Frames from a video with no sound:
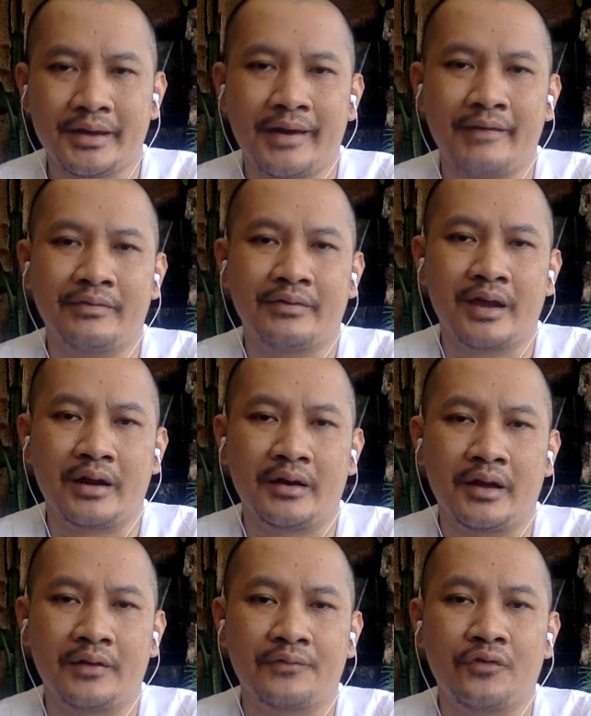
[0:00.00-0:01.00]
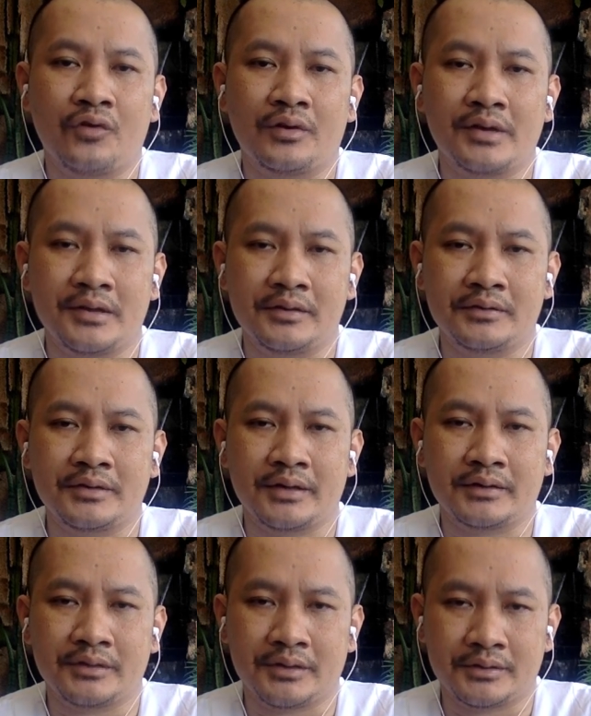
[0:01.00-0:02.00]
and target for its
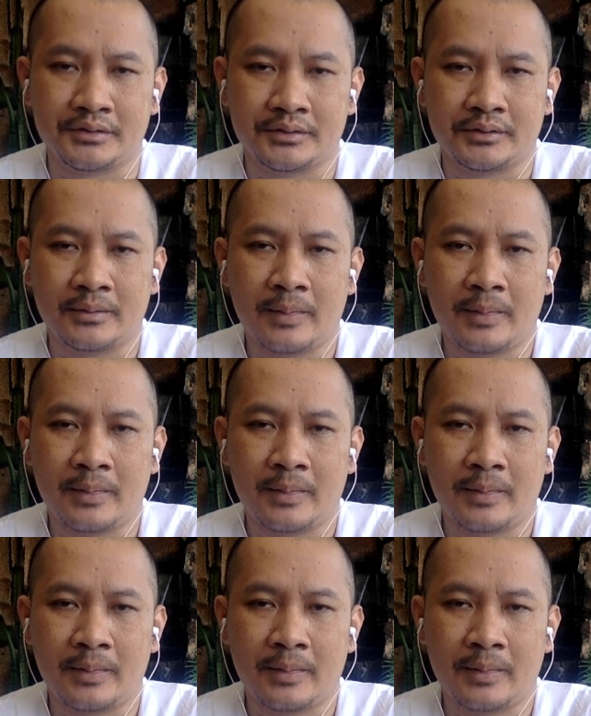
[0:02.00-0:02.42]
success.